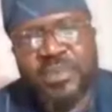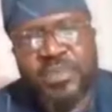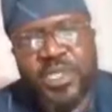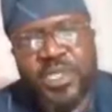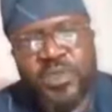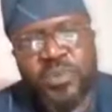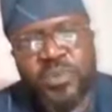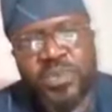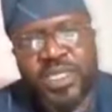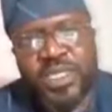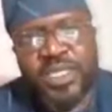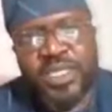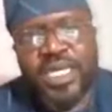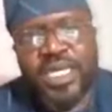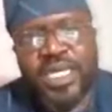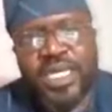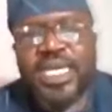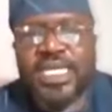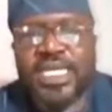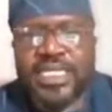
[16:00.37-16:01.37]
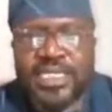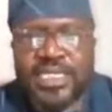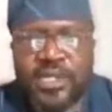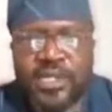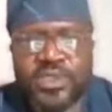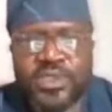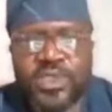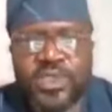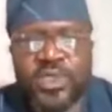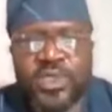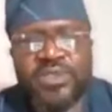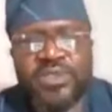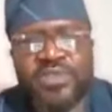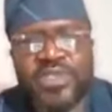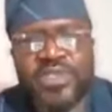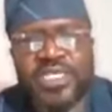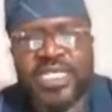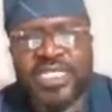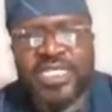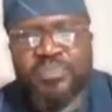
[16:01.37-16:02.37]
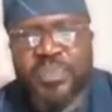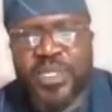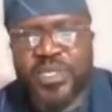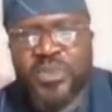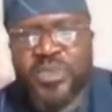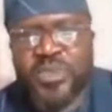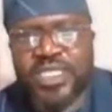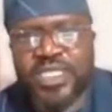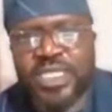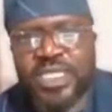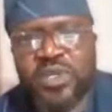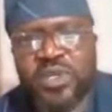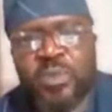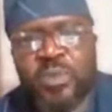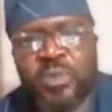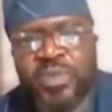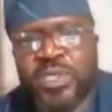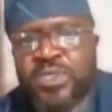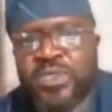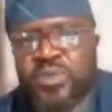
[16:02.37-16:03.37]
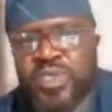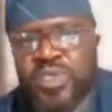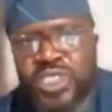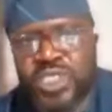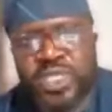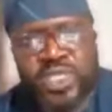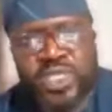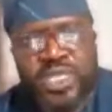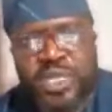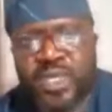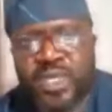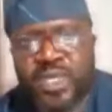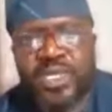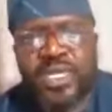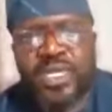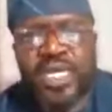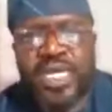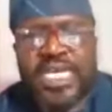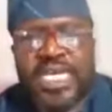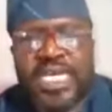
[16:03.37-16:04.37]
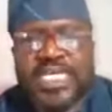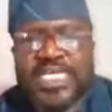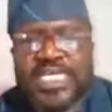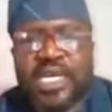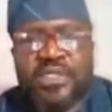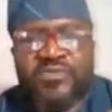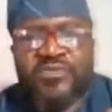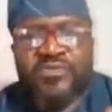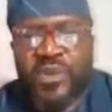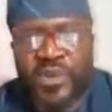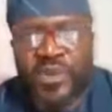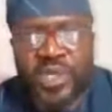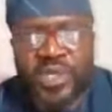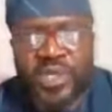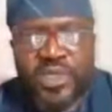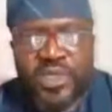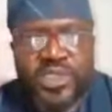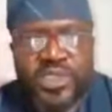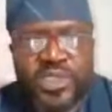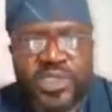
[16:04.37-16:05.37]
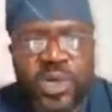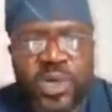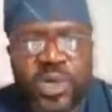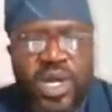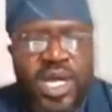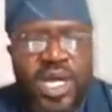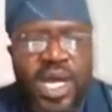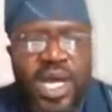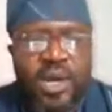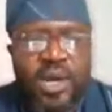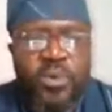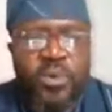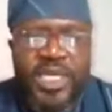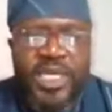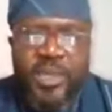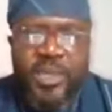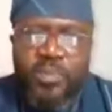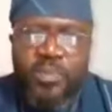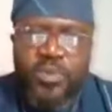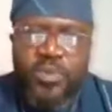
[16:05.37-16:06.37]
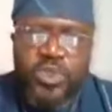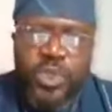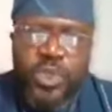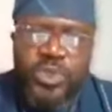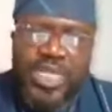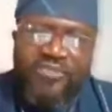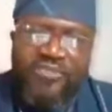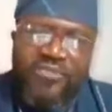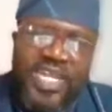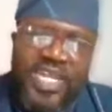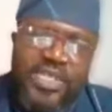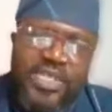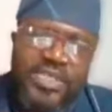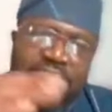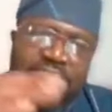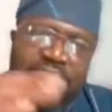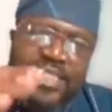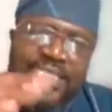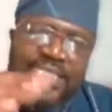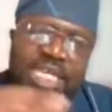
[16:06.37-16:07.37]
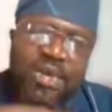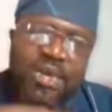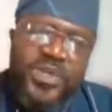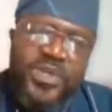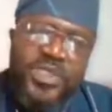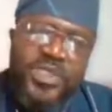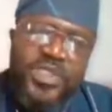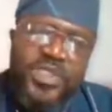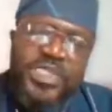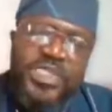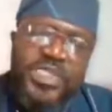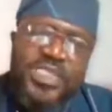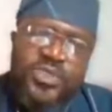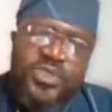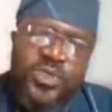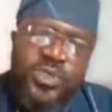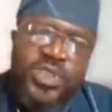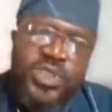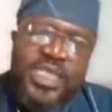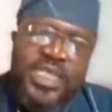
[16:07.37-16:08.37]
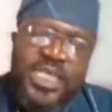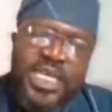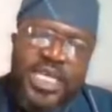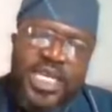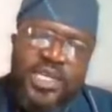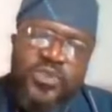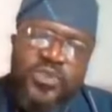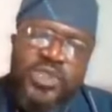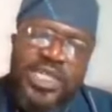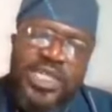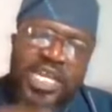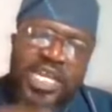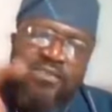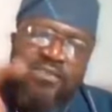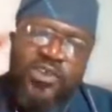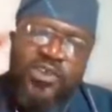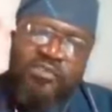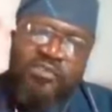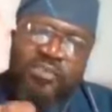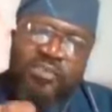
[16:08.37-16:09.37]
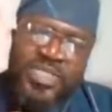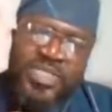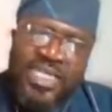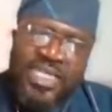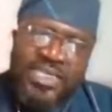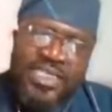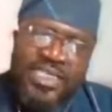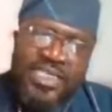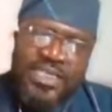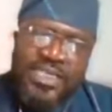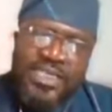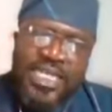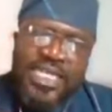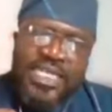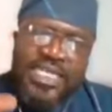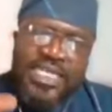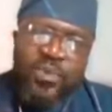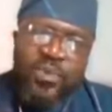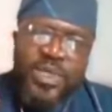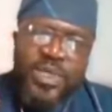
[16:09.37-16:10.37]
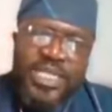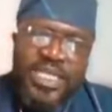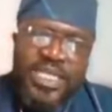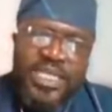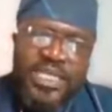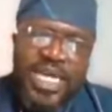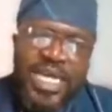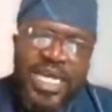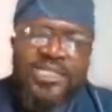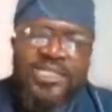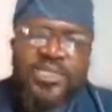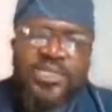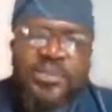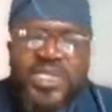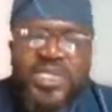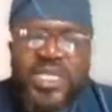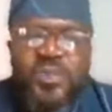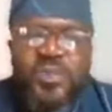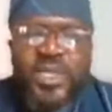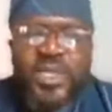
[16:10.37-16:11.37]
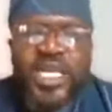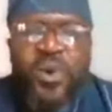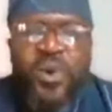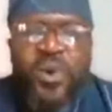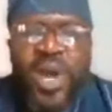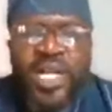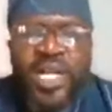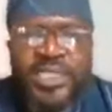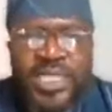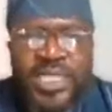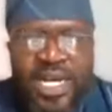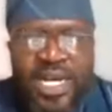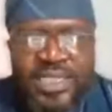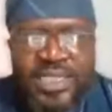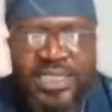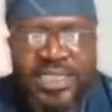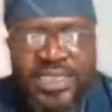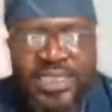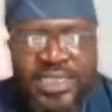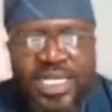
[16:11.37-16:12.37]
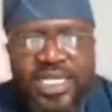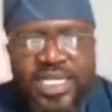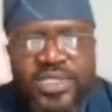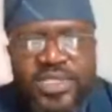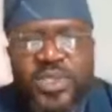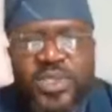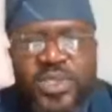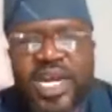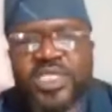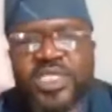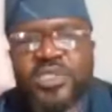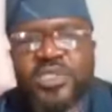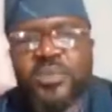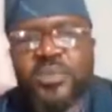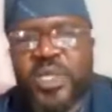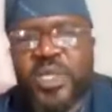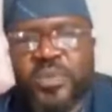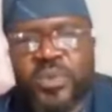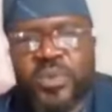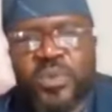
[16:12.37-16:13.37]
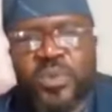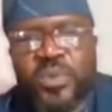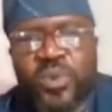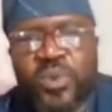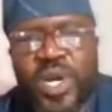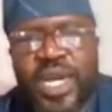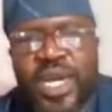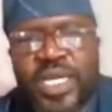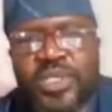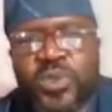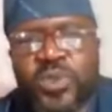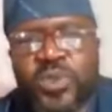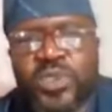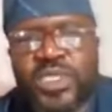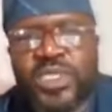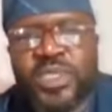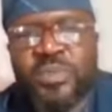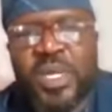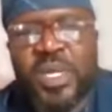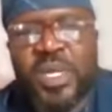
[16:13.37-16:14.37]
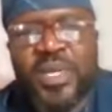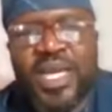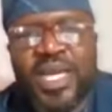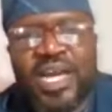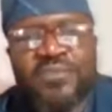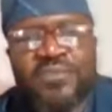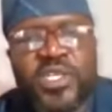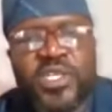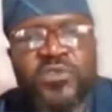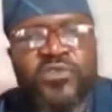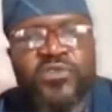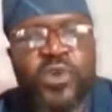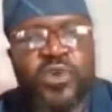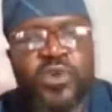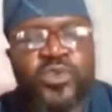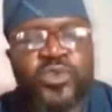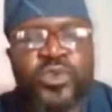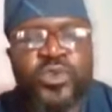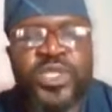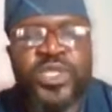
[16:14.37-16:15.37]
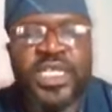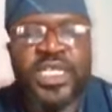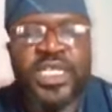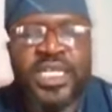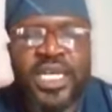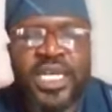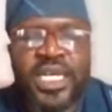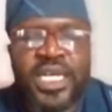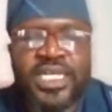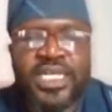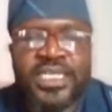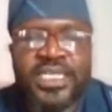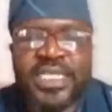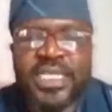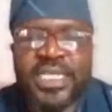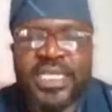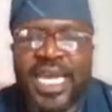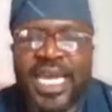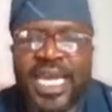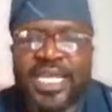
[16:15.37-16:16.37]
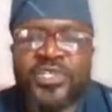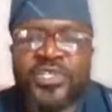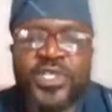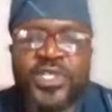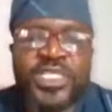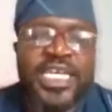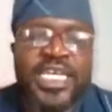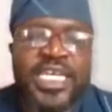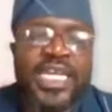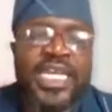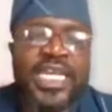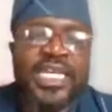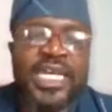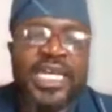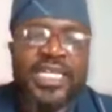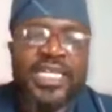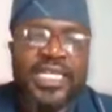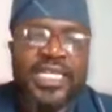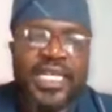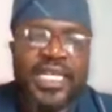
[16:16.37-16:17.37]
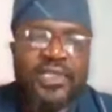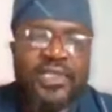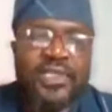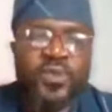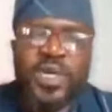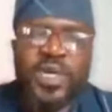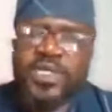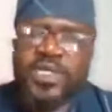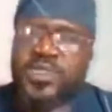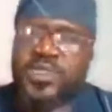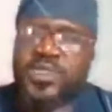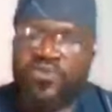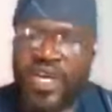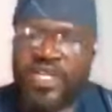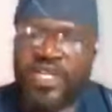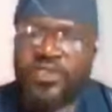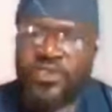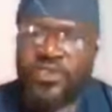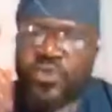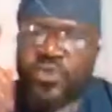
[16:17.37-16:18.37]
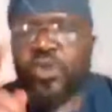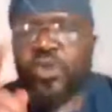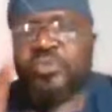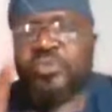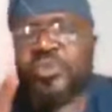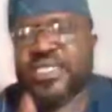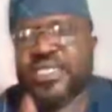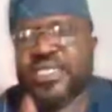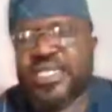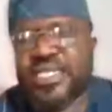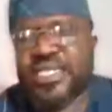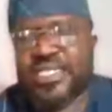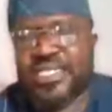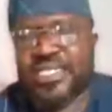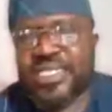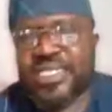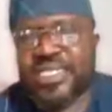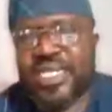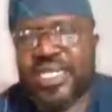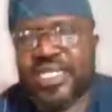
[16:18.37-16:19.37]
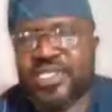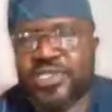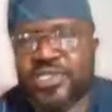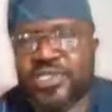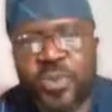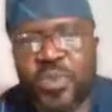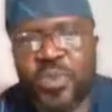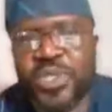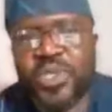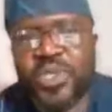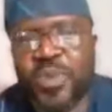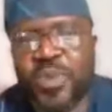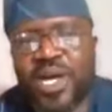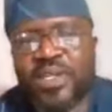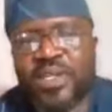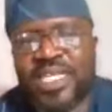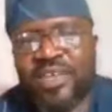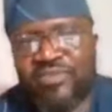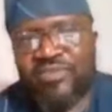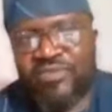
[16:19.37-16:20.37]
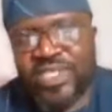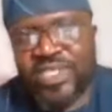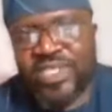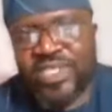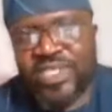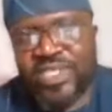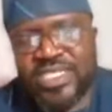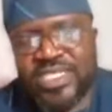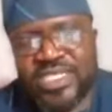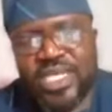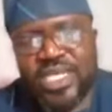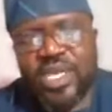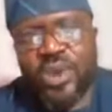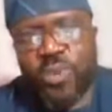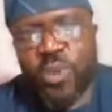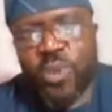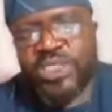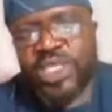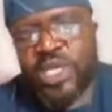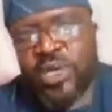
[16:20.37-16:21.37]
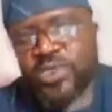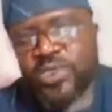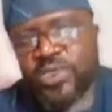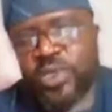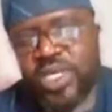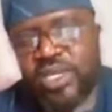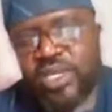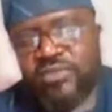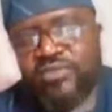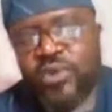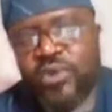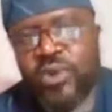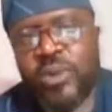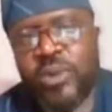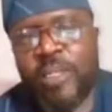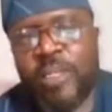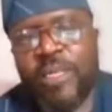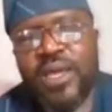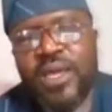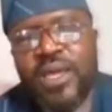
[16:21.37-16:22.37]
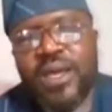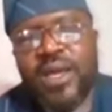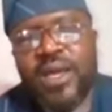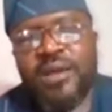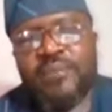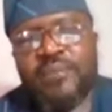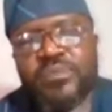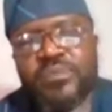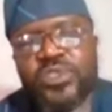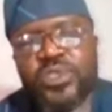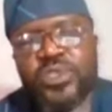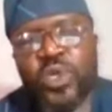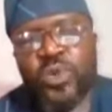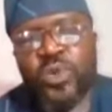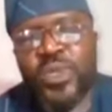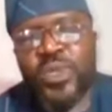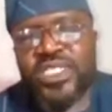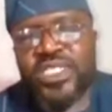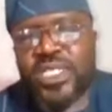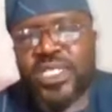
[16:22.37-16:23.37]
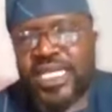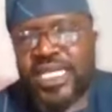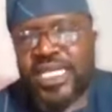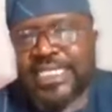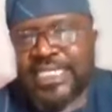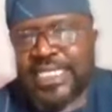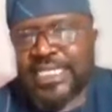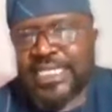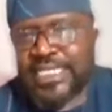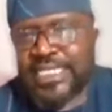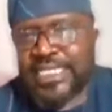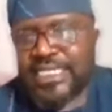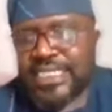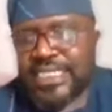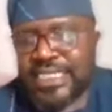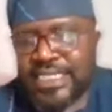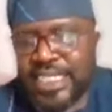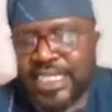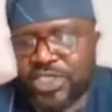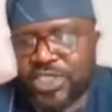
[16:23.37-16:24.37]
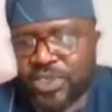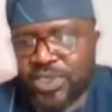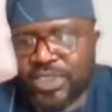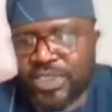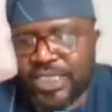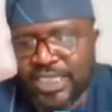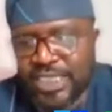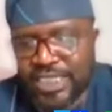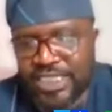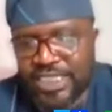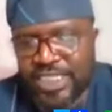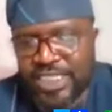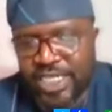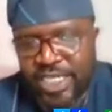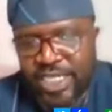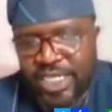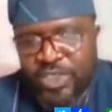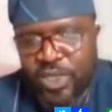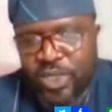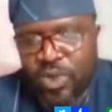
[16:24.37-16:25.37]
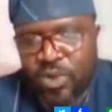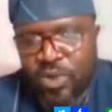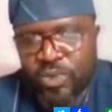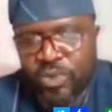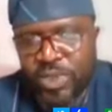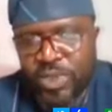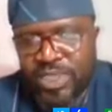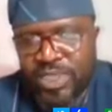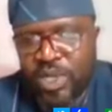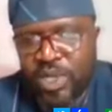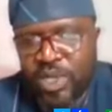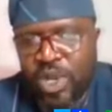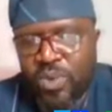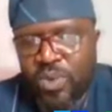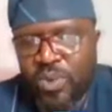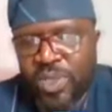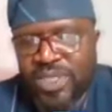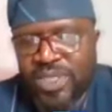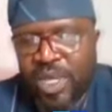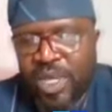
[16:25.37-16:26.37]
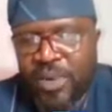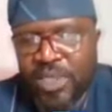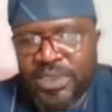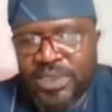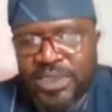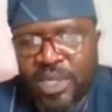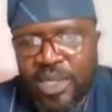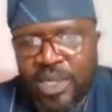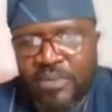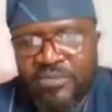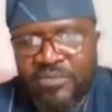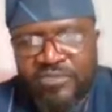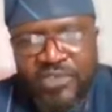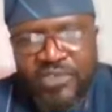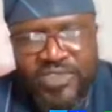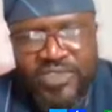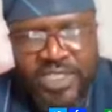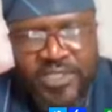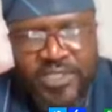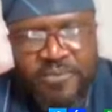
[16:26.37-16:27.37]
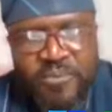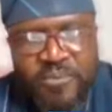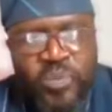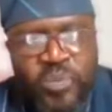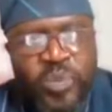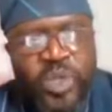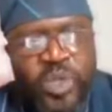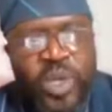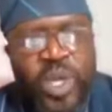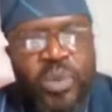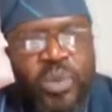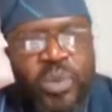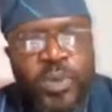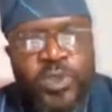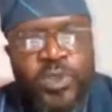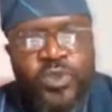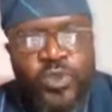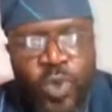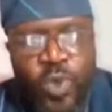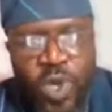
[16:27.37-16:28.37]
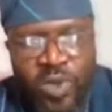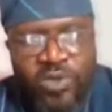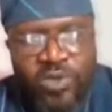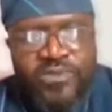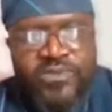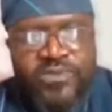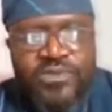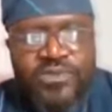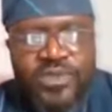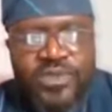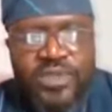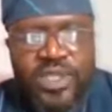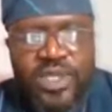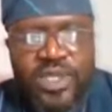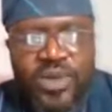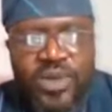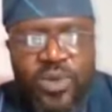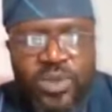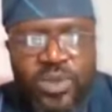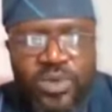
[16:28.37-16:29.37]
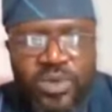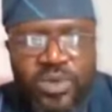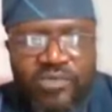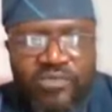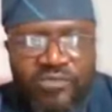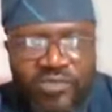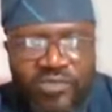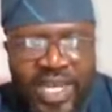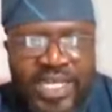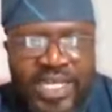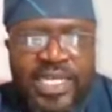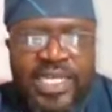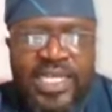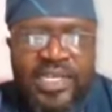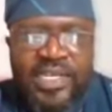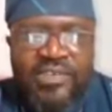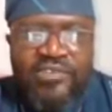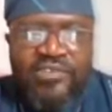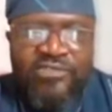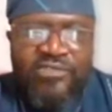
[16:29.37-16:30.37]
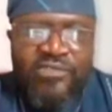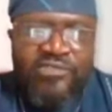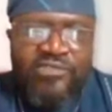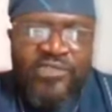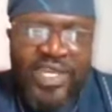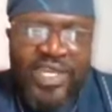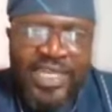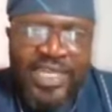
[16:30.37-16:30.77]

sounds like a B2B, it sounds good. If you say B2C or B2G, name it, it sounds very good. So so that final stage now reduces to the level of businesses that we need. And sometimes we get wild cards. So there are some people where maybe after you've gone through the entries again and again, you might just find just one business, some way, somehow, that fits what you're also looking for. So we started this year's own with about 15, but 12 finally